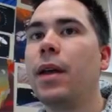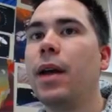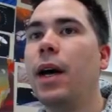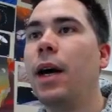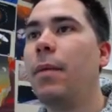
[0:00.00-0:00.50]

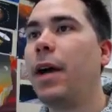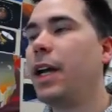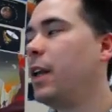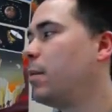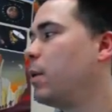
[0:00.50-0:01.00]
I can
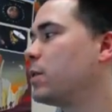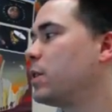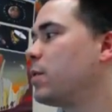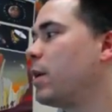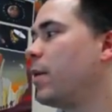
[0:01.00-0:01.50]
either post
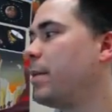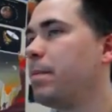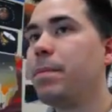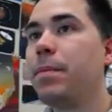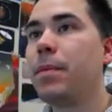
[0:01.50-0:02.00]
this right away,
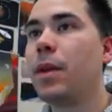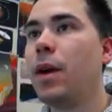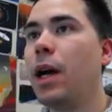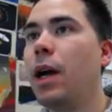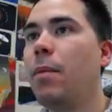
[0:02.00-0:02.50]

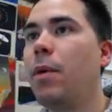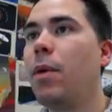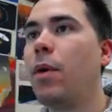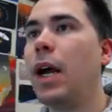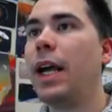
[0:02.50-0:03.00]

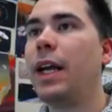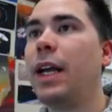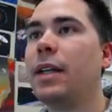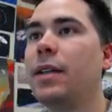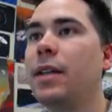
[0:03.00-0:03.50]
or I can
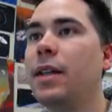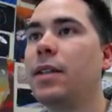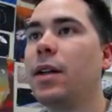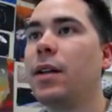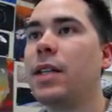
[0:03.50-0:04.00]
hit this
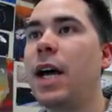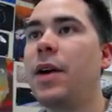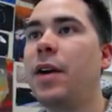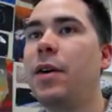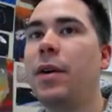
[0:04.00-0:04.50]
little down
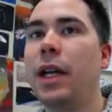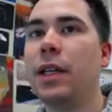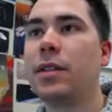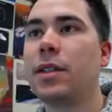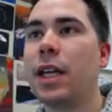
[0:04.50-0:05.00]
arrow and
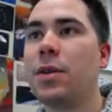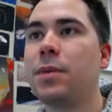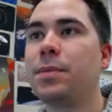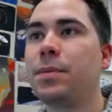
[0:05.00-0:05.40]
hit schedule.